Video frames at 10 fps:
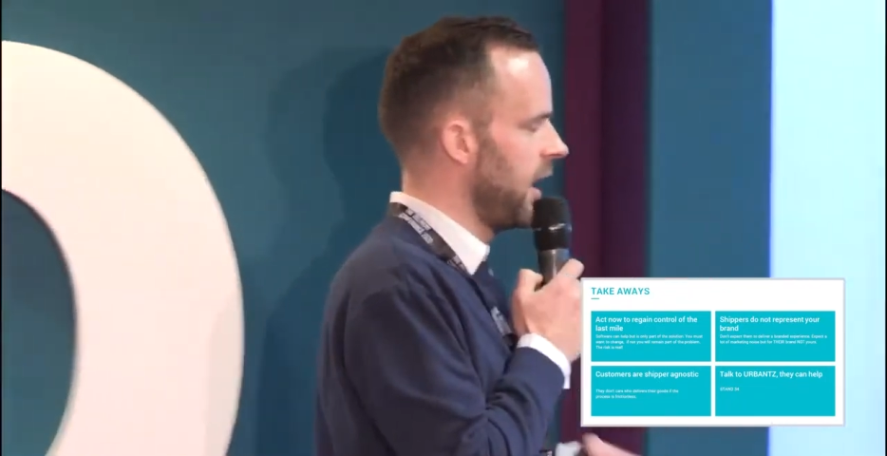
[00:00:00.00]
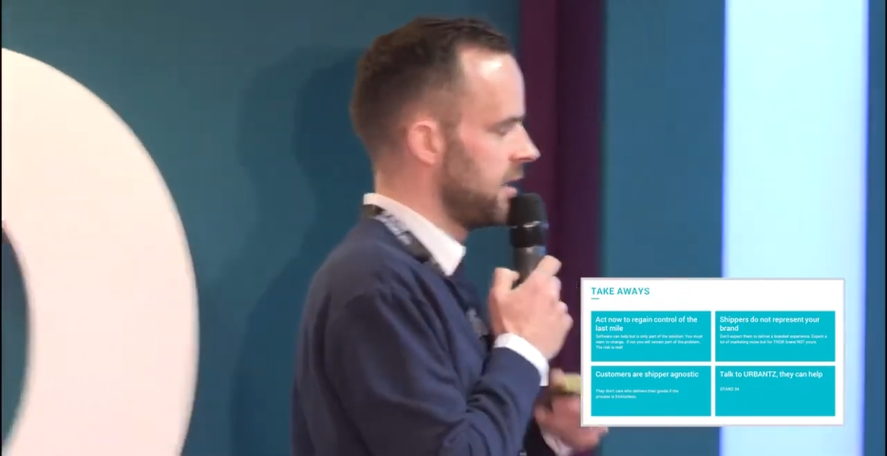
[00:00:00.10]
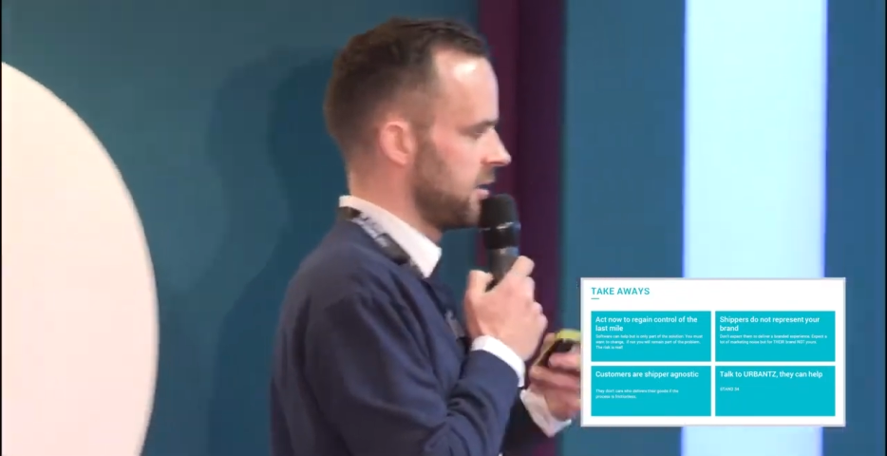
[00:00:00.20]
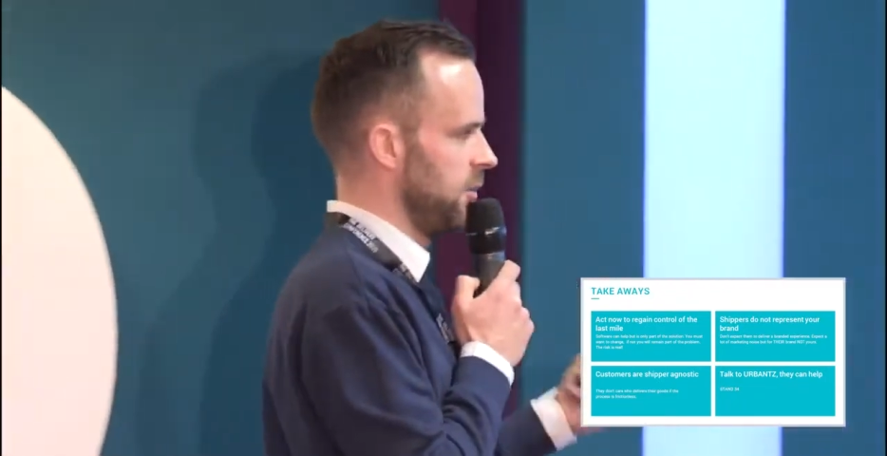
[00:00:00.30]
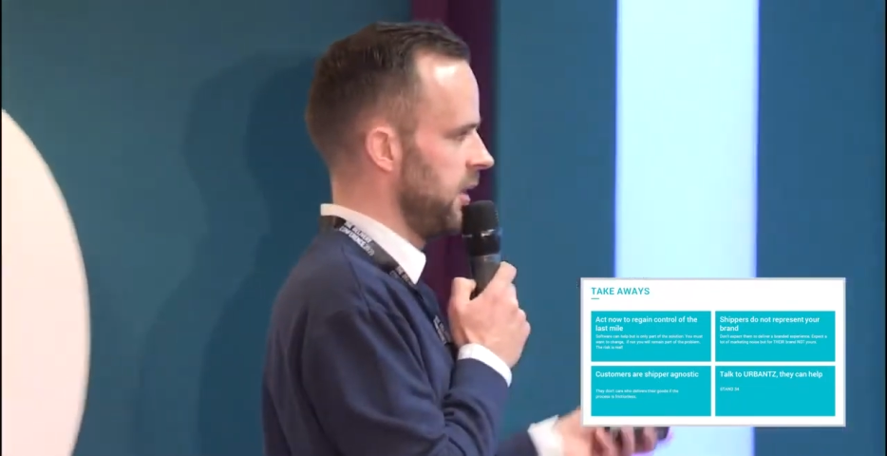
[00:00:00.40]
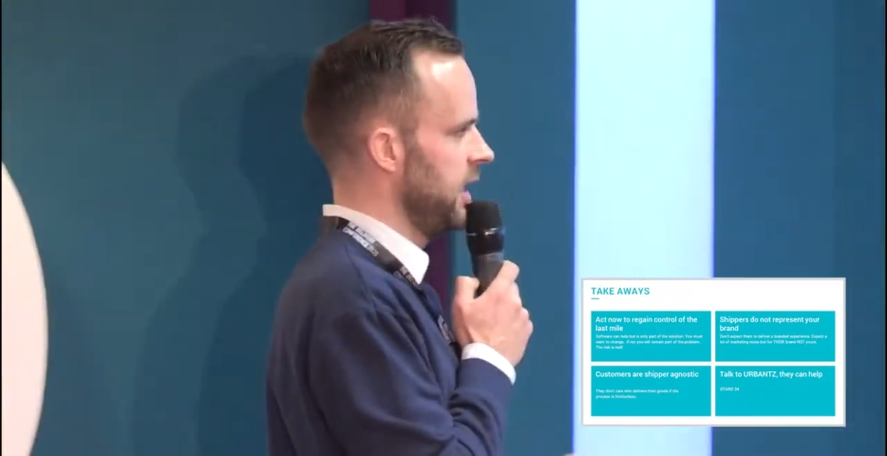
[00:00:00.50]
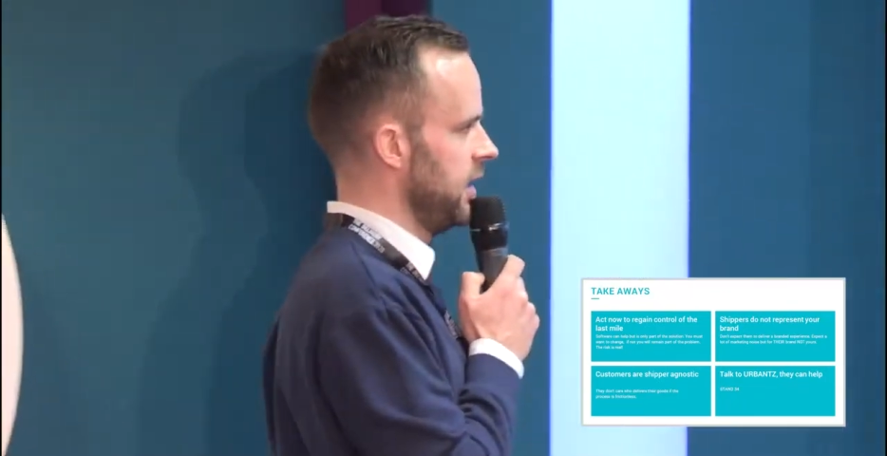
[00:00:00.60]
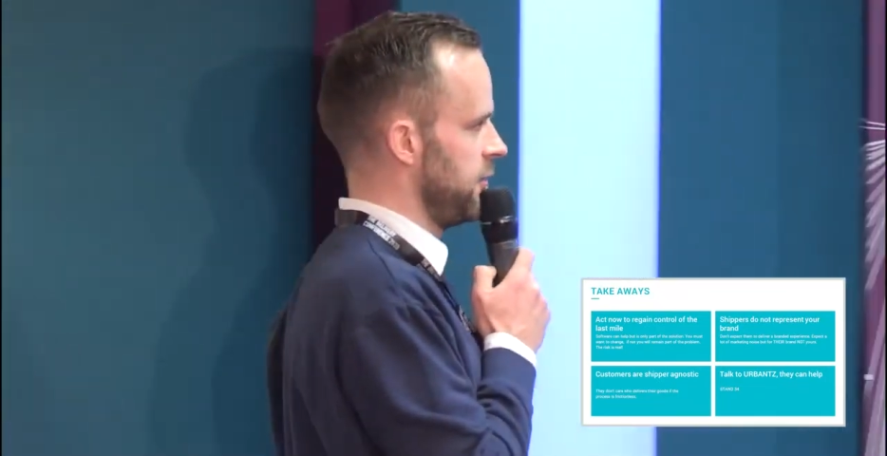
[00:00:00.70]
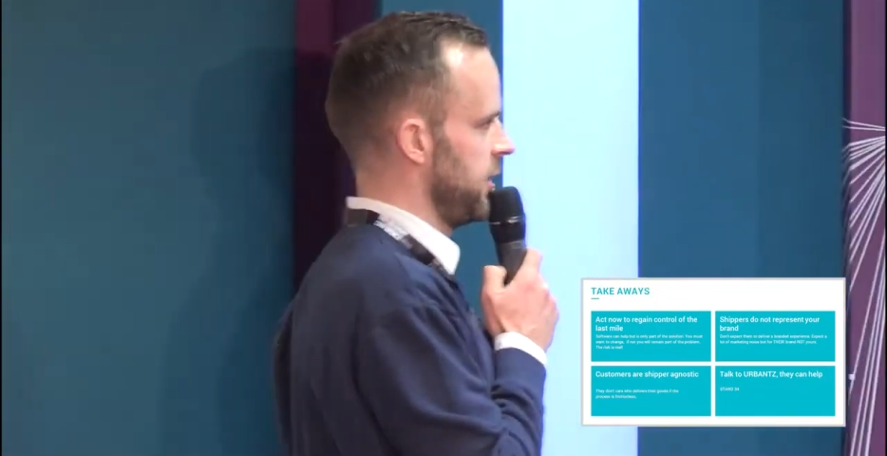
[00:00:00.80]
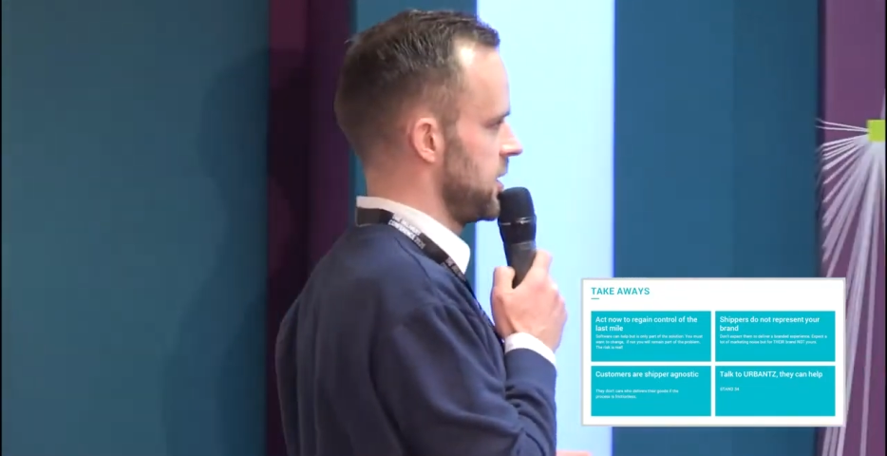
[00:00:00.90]
and it's
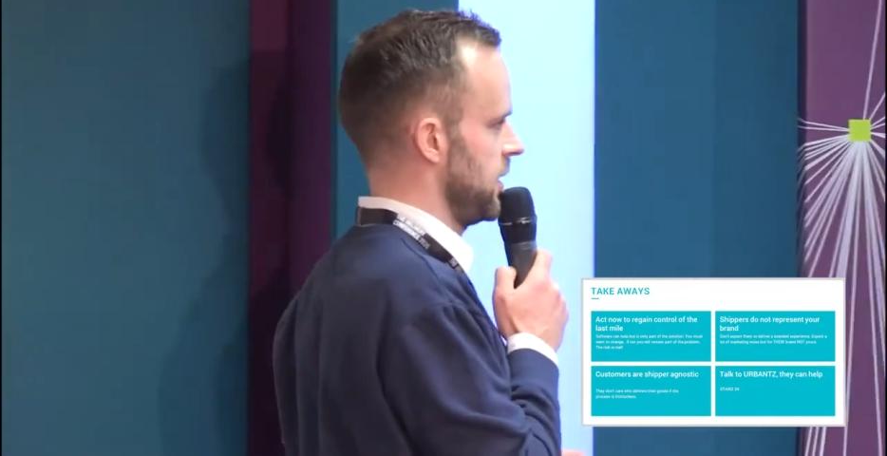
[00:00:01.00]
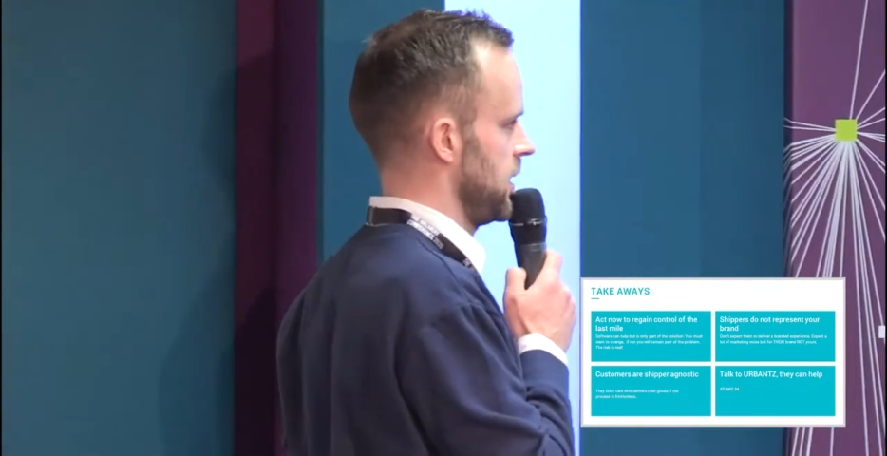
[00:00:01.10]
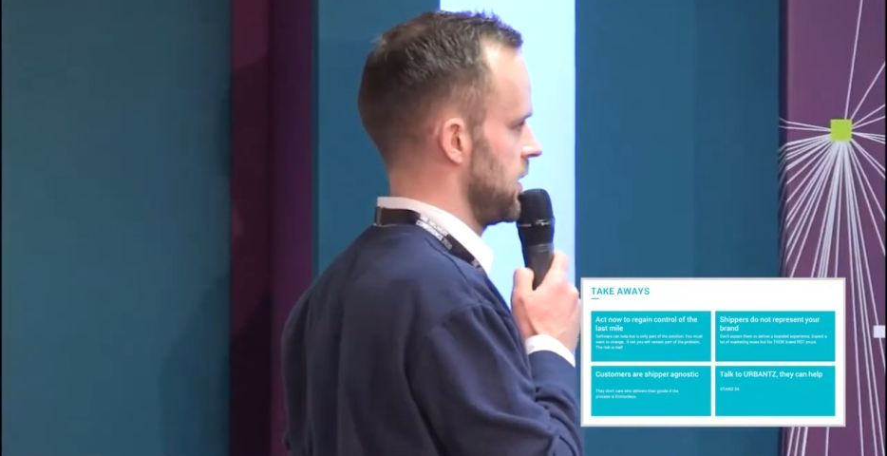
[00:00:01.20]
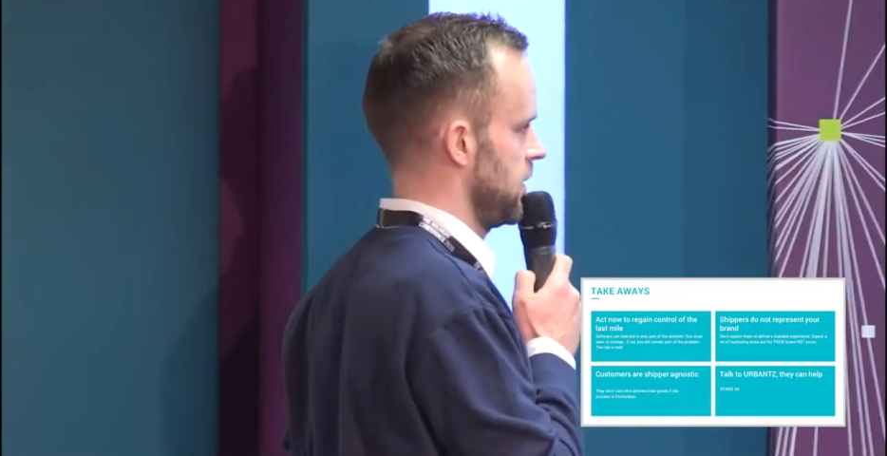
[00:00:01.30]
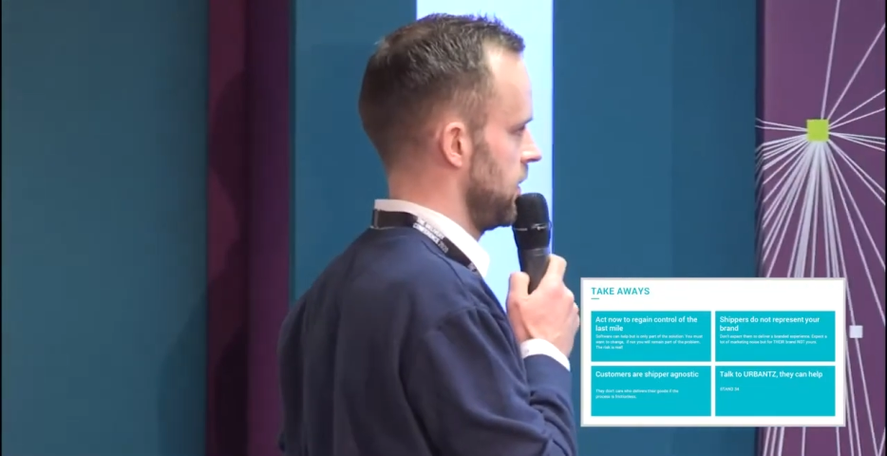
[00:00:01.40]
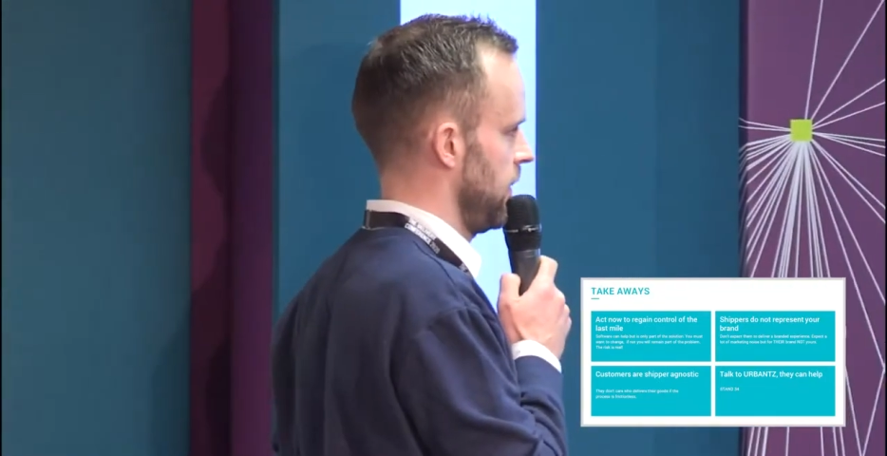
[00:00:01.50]
completely frictionless.